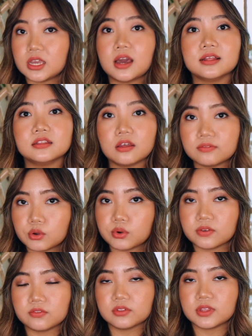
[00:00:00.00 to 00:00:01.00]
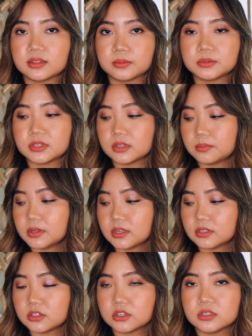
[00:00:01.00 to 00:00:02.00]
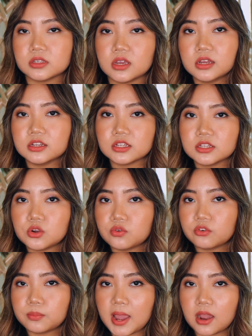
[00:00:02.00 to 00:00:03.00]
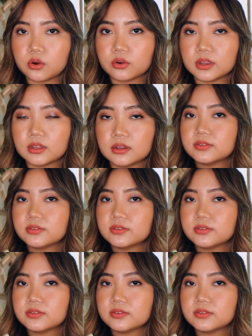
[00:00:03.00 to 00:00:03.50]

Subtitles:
I love going for lipstick because it just doesn't overpower it.